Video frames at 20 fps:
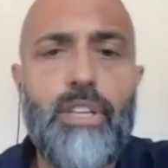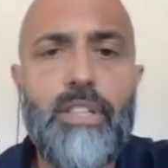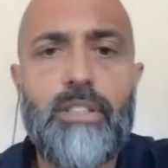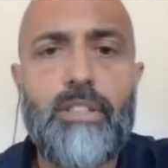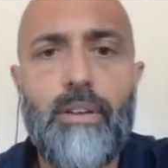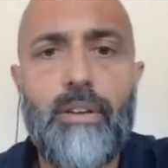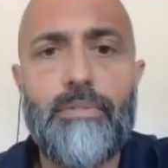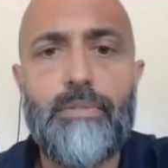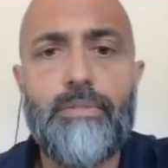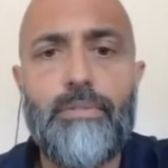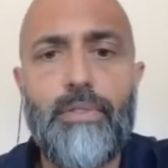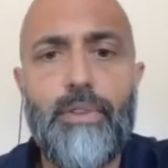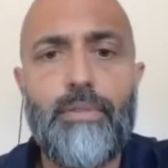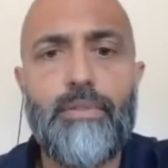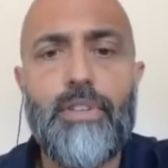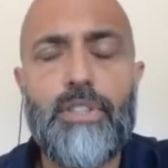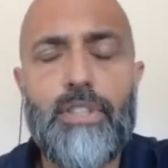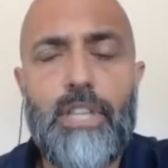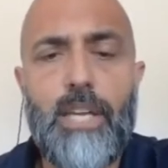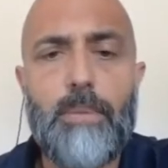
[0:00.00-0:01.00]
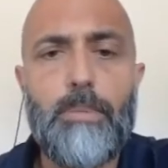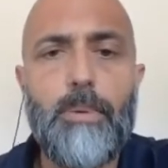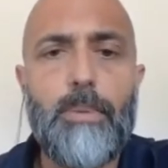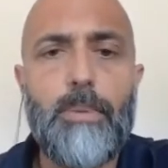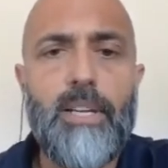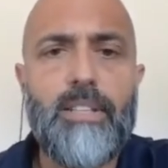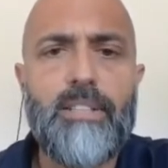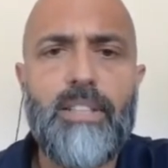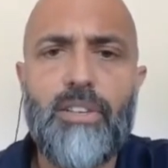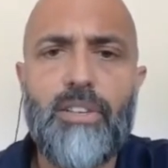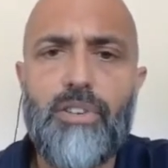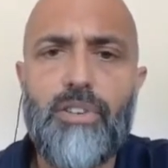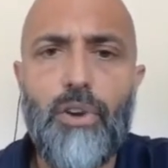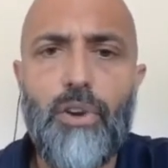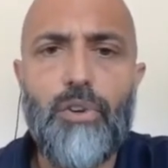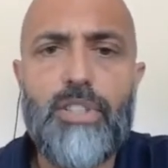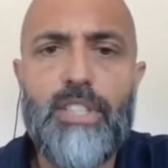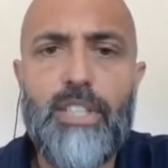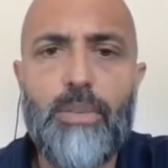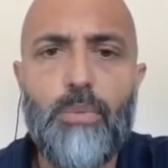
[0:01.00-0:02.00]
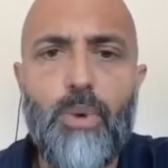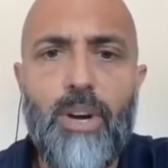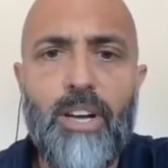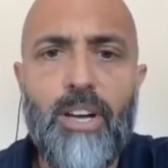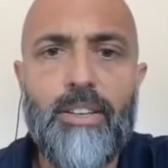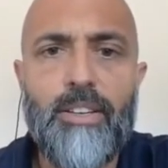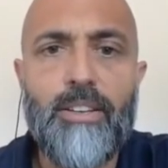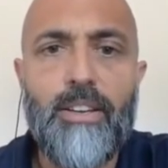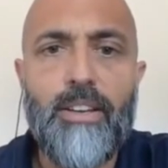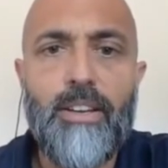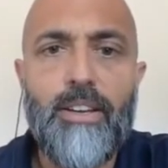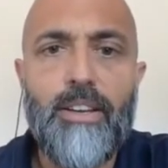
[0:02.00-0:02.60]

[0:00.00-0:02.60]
off the first capability, and you can only see one